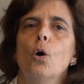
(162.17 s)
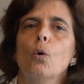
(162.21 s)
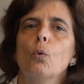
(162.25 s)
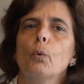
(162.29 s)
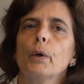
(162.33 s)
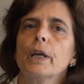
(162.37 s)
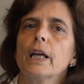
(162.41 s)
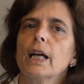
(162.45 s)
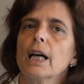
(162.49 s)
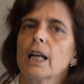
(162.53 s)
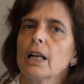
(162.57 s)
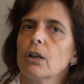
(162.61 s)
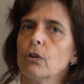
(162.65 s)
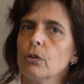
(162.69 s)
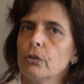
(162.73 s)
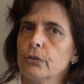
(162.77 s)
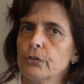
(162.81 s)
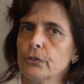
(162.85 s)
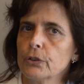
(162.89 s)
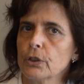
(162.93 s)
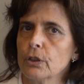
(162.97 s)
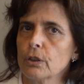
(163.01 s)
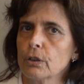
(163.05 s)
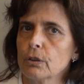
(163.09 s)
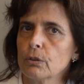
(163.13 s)
we can
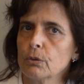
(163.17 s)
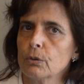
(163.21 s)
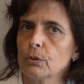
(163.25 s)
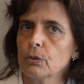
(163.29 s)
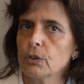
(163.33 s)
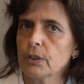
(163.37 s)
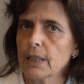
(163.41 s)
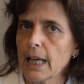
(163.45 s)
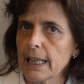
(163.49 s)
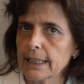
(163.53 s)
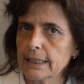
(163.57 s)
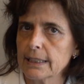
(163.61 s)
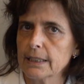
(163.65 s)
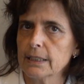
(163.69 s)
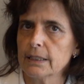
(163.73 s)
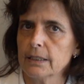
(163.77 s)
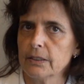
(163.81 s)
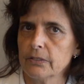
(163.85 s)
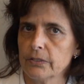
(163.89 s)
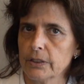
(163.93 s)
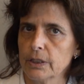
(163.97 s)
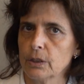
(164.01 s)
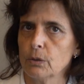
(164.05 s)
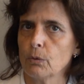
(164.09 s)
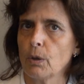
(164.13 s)
offer to that
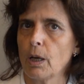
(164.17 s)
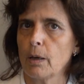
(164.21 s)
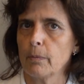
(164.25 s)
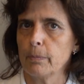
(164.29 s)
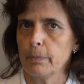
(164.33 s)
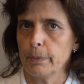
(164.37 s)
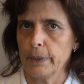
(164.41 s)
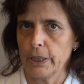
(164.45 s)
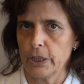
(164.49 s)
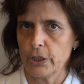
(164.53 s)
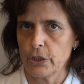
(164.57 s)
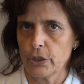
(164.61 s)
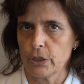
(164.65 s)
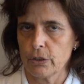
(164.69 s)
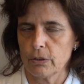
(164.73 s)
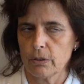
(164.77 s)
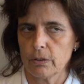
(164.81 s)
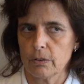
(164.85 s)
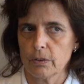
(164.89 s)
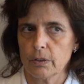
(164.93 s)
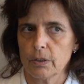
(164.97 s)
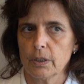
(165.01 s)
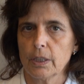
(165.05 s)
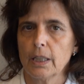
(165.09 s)
individual patient.